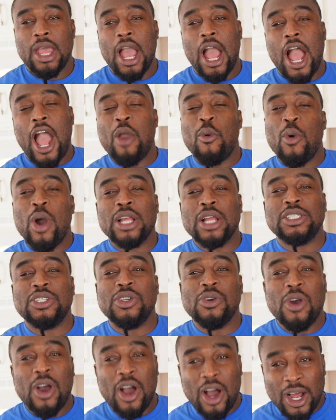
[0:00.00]
I want you
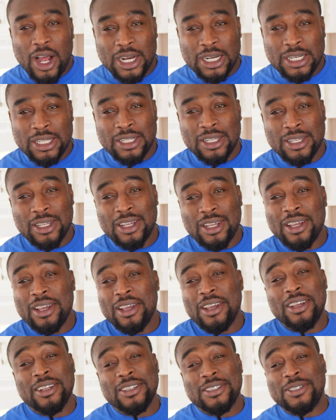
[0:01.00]
all
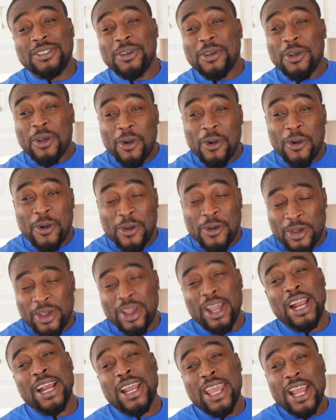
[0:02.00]
to go
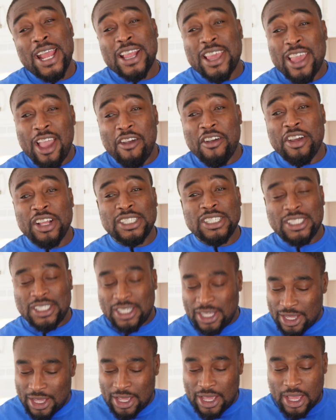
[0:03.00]
and get
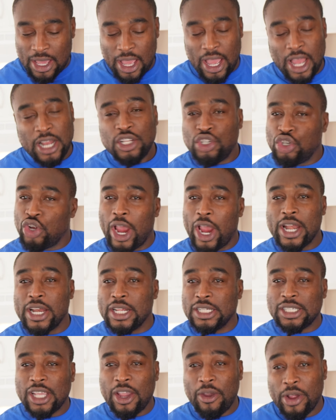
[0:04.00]
carrots and try
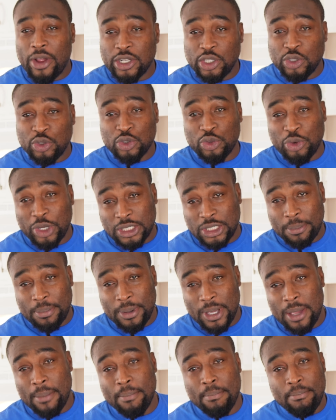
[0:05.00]
this carrot juice
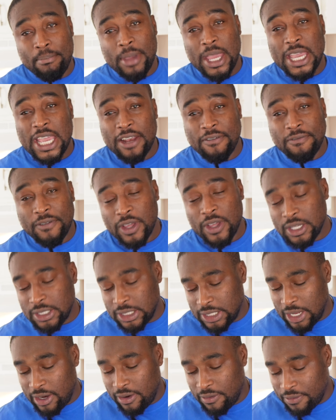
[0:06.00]
recipe. Make it for
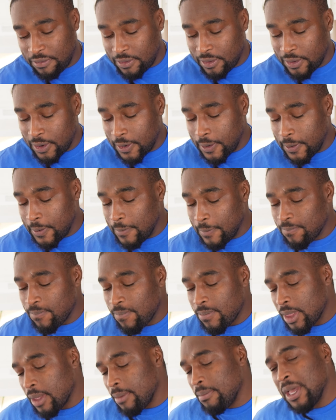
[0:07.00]
yourself,
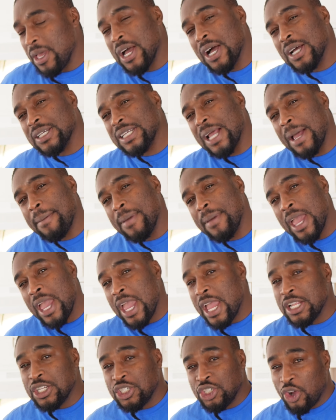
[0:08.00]
because I'm
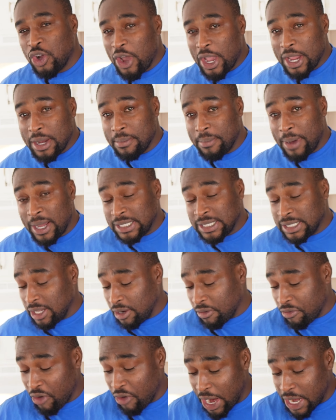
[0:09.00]
enjoying
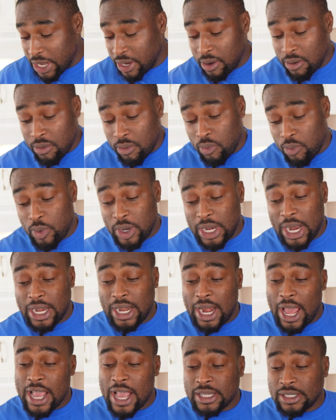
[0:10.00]
myself right now with a
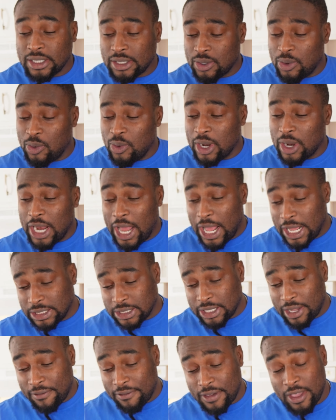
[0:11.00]
nice cold glass
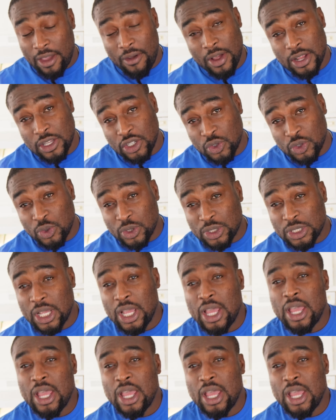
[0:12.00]
of carrot juice.